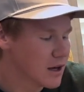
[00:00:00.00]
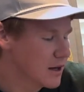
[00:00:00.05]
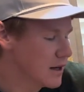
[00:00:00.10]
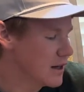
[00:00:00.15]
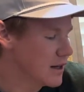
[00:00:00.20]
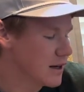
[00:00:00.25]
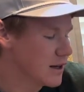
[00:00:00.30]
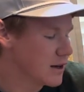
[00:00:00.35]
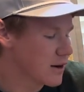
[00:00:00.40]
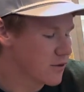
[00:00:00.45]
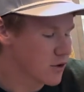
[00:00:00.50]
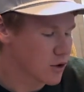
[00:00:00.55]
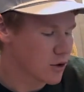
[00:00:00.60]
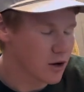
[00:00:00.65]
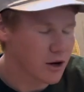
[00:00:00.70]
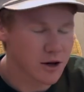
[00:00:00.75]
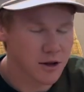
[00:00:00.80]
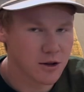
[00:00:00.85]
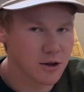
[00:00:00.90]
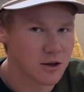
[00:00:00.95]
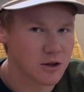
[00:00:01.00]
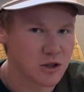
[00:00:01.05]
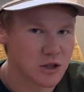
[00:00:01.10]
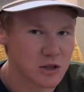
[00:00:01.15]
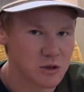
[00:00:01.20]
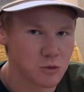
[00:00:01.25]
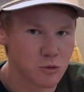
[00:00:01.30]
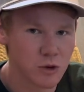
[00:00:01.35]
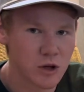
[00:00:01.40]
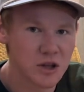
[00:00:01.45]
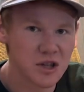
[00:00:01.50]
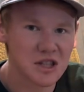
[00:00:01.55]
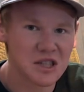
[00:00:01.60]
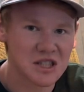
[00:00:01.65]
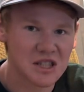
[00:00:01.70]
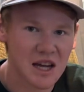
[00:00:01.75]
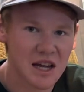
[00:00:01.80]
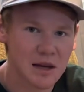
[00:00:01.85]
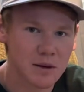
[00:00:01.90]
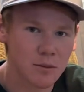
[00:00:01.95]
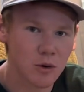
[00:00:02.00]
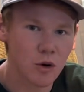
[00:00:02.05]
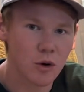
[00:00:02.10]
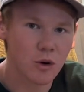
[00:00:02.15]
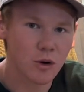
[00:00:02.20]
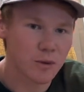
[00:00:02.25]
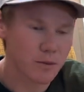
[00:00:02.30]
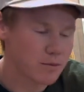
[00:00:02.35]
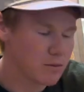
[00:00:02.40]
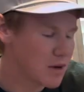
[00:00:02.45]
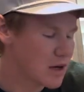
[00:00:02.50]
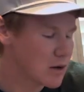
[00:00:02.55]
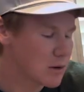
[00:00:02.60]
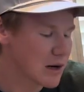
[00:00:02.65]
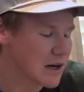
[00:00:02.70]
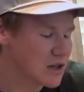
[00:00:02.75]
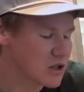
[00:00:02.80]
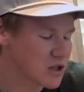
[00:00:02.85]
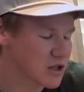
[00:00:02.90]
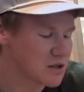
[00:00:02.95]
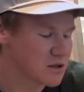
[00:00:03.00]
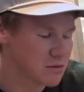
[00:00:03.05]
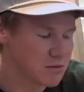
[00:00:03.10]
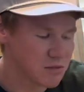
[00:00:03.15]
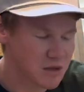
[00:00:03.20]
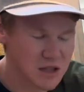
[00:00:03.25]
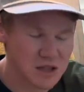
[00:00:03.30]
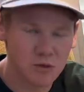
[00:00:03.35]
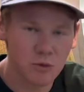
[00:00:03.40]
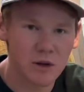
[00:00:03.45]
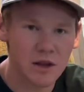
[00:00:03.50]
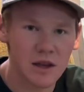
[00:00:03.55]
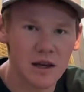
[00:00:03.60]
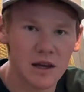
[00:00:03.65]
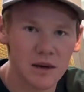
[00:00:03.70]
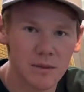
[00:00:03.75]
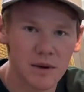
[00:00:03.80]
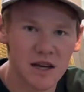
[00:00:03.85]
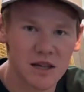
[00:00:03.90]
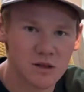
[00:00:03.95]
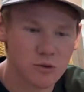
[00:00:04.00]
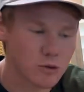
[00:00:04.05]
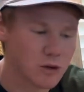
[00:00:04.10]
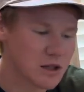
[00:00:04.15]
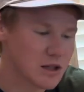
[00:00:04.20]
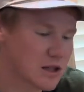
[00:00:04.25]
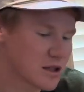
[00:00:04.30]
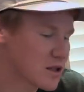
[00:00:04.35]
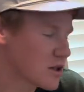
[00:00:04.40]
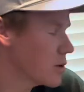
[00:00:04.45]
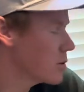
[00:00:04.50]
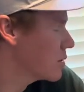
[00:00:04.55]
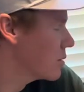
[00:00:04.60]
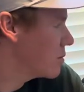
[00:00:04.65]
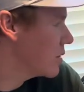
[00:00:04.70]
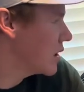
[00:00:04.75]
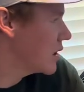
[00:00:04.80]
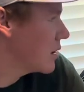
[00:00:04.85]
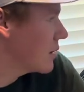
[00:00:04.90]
any of your other just really stable mid-ranges. This is what the MX1 is going to be.